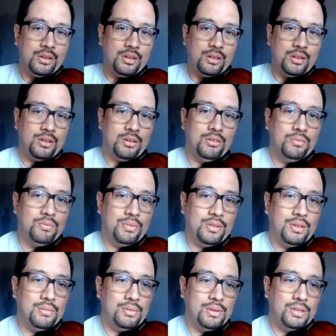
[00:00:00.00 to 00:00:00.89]
Oop,
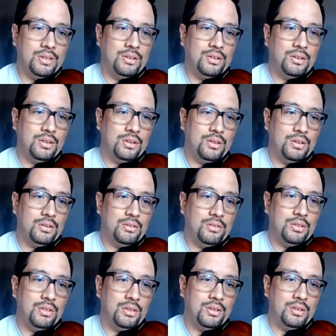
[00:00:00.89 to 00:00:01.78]
let me do
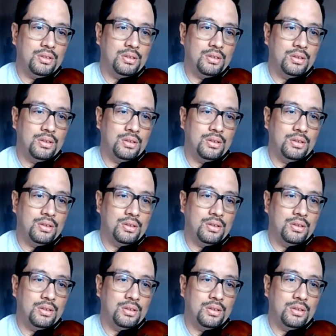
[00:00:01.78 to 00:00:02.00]
this.